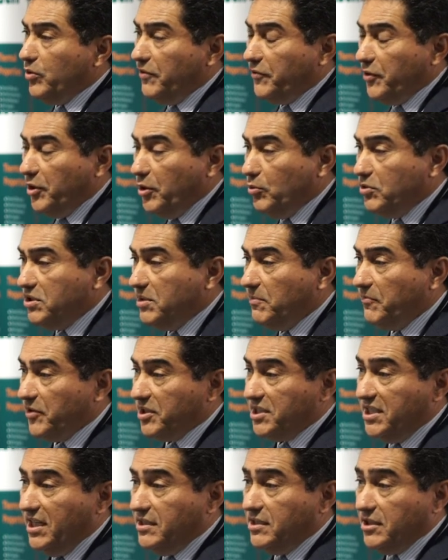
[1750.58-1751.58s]
use them
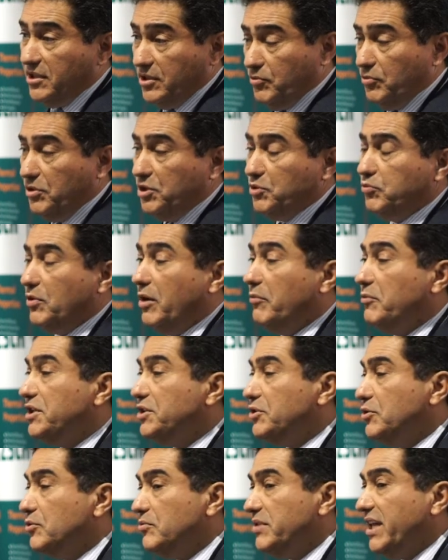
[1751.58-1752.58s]
for sensors, which what we
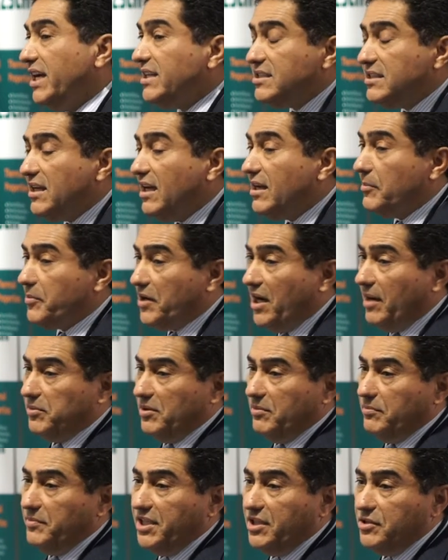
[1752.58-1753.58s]
do, that's not a
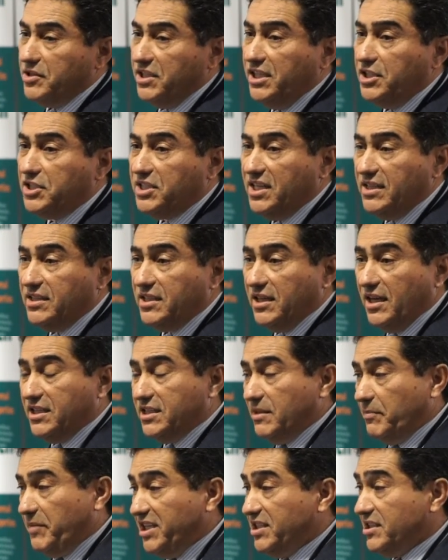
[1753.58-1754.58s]
problem, because each sensor
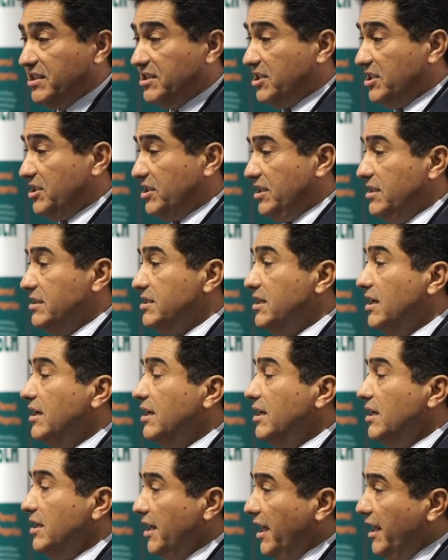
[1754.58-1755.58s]
has a base resistance,
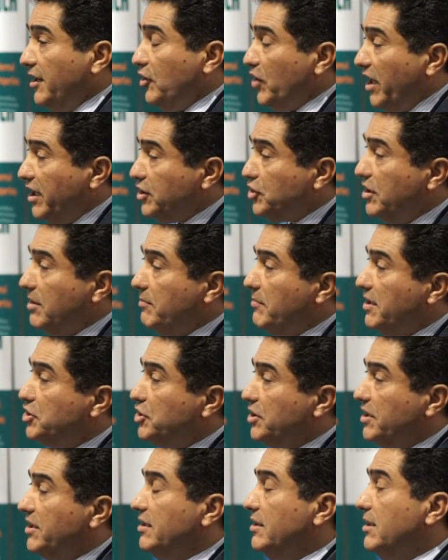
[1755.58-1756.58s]
and you're actually
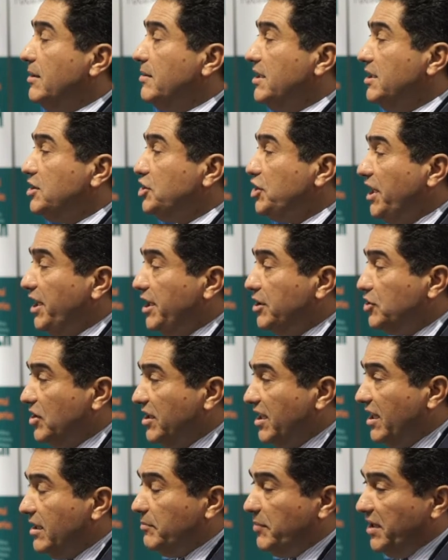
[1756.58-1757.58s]
measuring the change
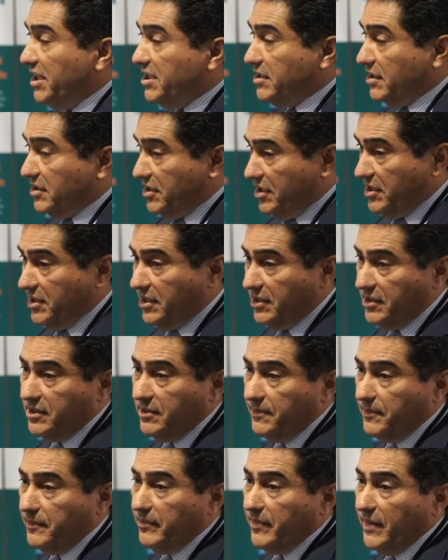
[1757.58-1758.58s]
of that base
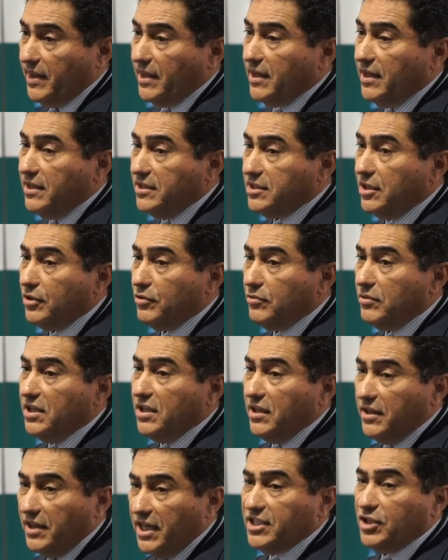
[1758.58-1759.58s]
resistance. And so
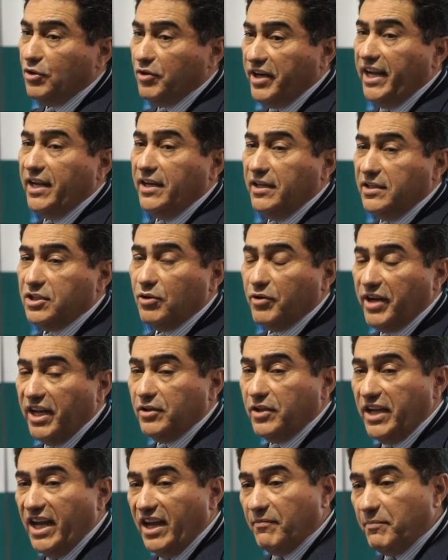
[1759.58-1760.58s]
that's okay. It's
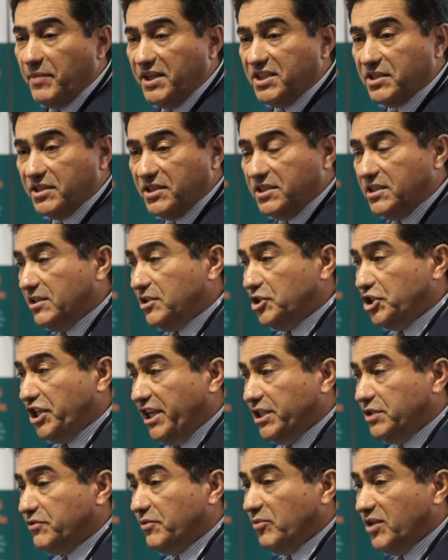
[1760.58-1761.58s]
okay to have base resistance
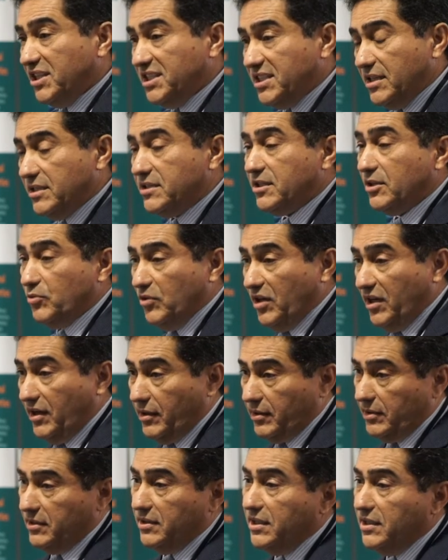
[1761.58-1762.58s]
change from one sensor to
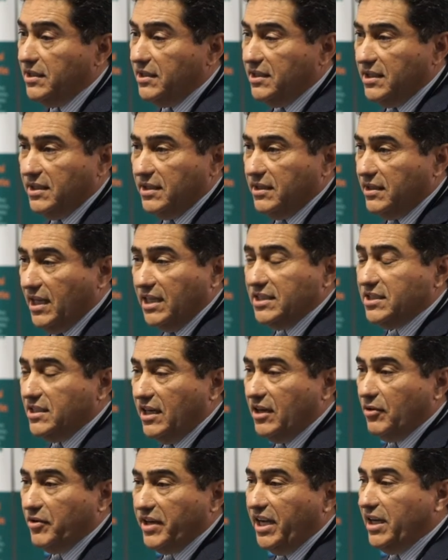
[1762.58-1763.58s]
another. That's
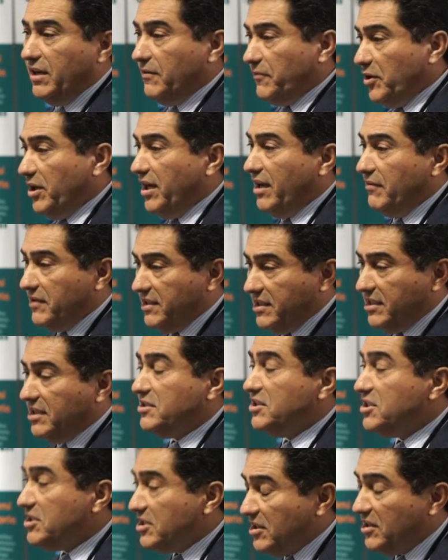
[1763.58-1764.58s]
not okay if you have a
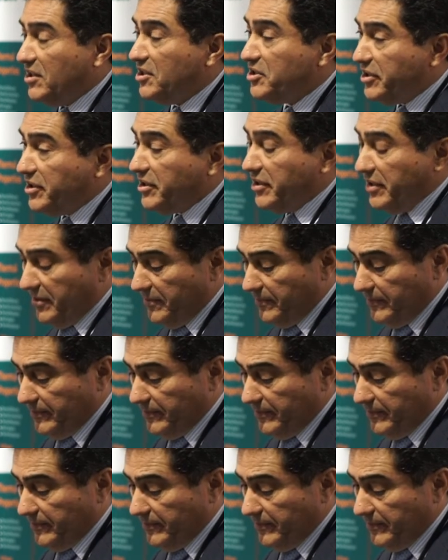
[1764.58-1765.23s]
transistor in a circuit.